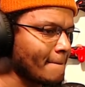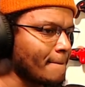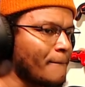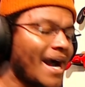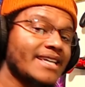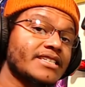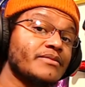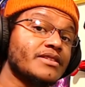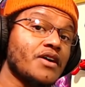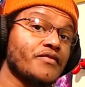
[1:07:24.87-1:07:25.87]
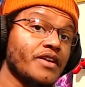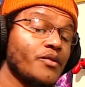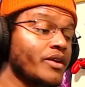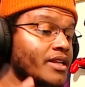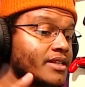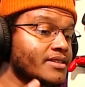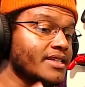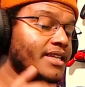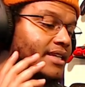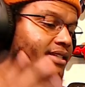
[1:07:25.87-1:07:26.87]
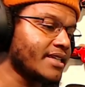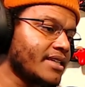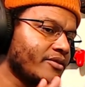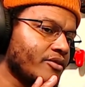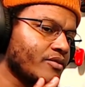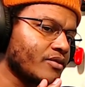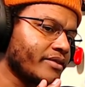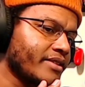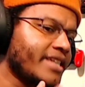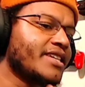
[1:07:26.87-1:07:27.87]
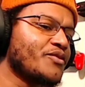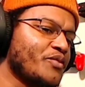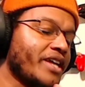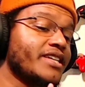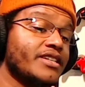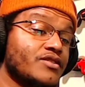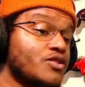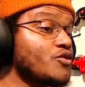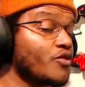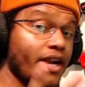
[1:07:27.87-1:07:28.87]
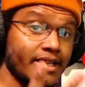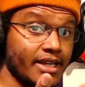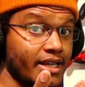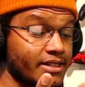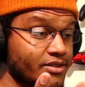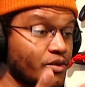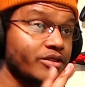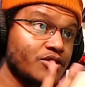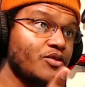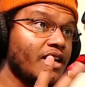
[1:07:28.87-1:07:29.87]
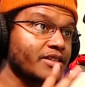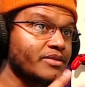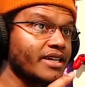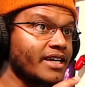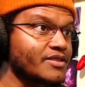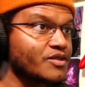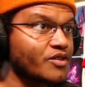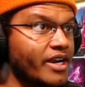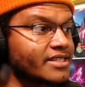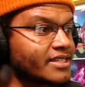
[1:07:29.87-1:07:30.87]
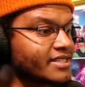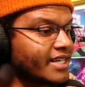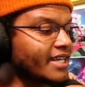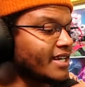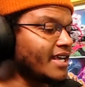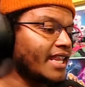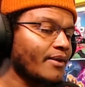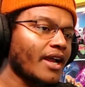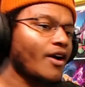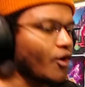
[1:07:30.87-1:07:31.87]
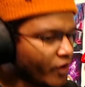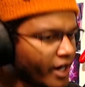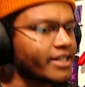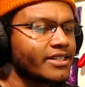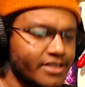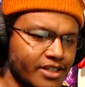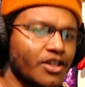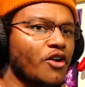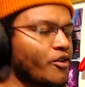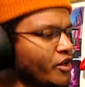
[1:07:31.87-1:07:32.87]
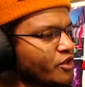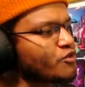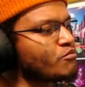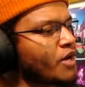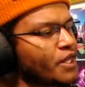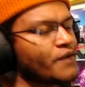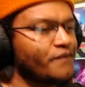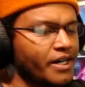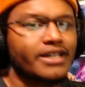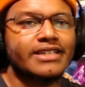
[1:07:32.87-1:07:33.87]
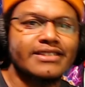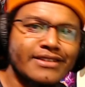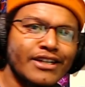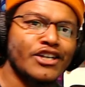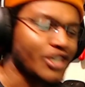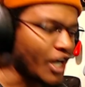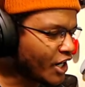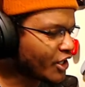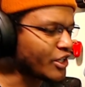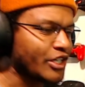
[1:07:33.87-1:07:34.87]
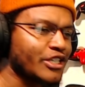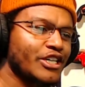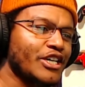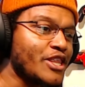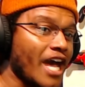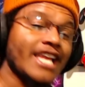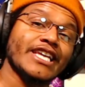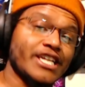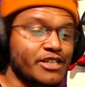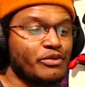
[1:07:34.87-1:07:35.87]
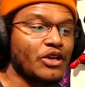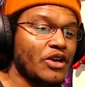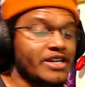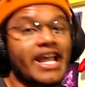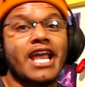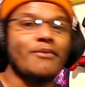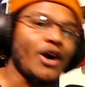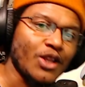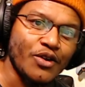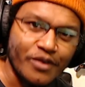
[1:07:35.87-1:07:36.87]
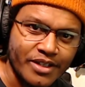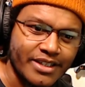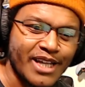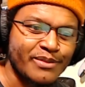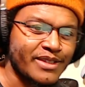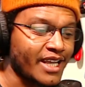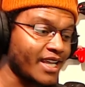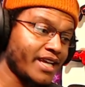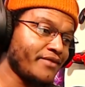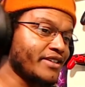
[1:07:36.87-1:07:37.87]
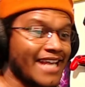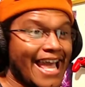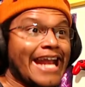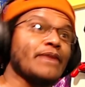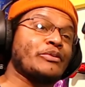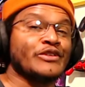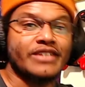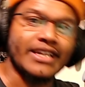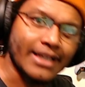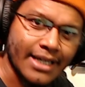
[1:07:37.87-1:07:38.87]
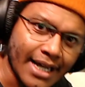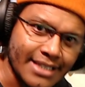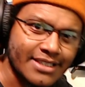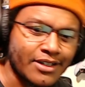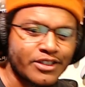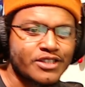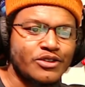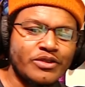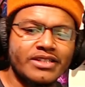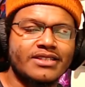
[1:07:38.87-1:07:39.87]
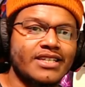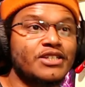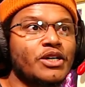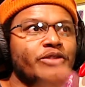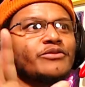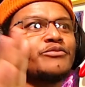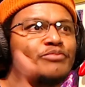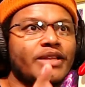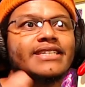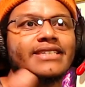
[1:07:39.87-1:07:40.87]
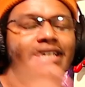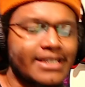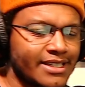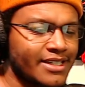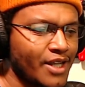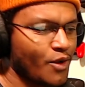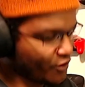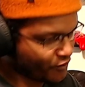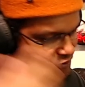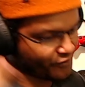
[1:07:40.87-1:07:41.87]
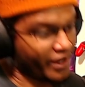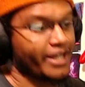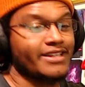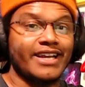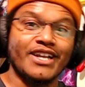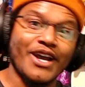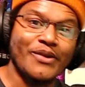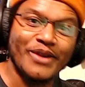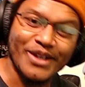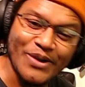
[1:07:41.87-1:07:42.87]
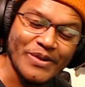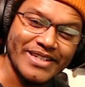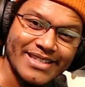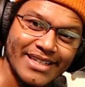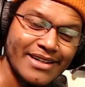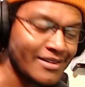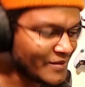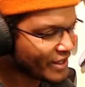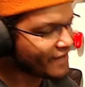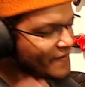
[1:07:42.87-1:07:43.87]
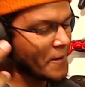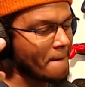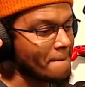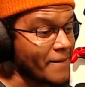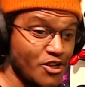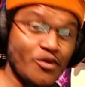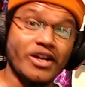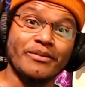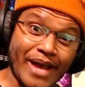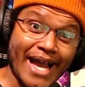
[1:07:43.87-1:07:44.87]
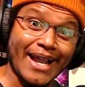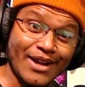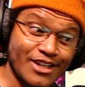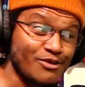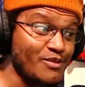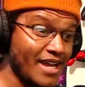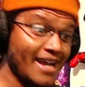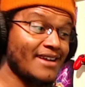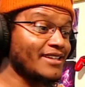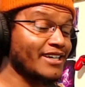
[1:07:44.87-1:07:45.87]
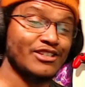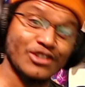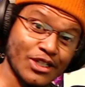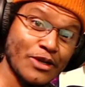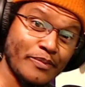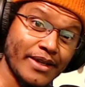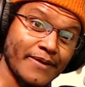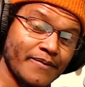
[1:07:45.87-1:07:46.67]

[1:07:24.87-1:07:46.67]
boxed himself in when they did two great things. Well, two awesome things. It's crazy because they were like, oh, right, Nintendo, you motherfuckers. Y'all gonna not let us put our name all over the damn thing and give us 80% of the cuts on this new Nintendo PlayStation? Well, fuck it then. Y'all don't want to go with the deal? And you want to back out on us? We be out here looking stupid?